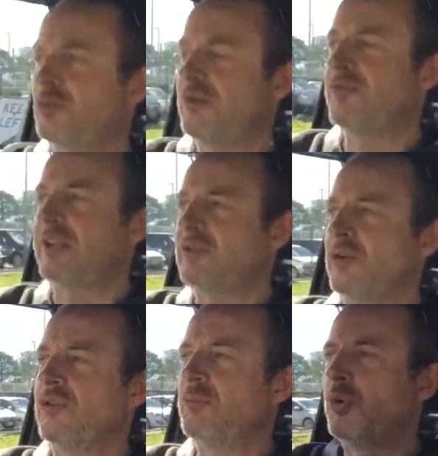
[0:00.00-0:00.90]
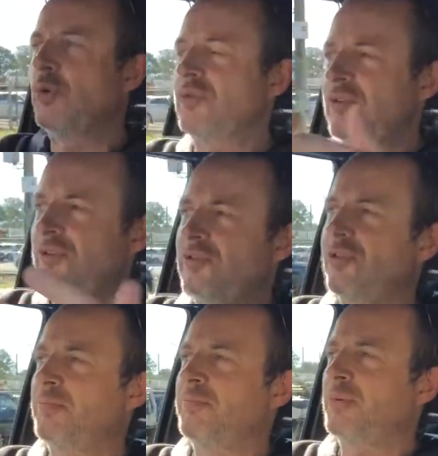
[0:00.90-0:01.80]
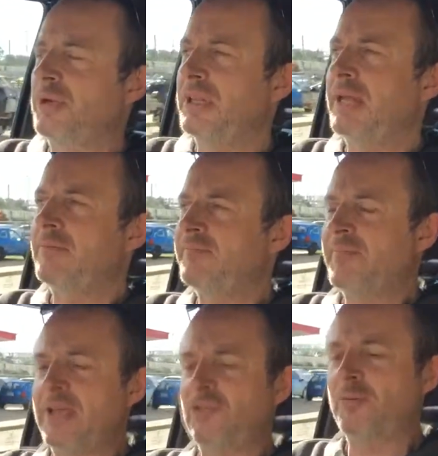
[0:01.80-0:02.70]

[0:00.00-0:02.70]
we flicked on sport, as it's just put in that extra